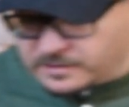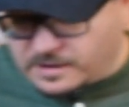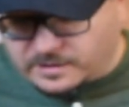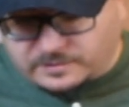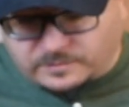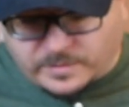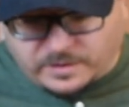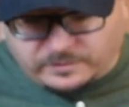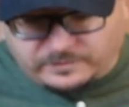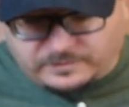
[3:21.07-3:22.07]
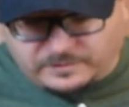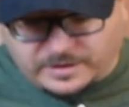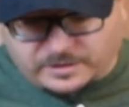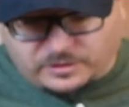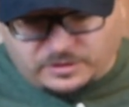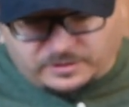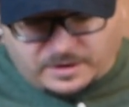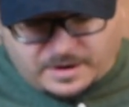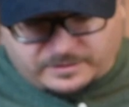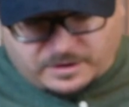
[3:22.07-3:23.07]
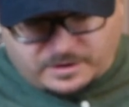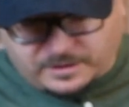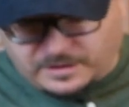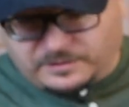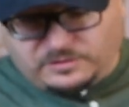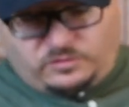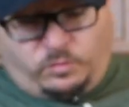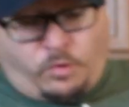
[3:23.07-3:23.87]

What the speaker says: dog. It smells like a cooked hot dog at this...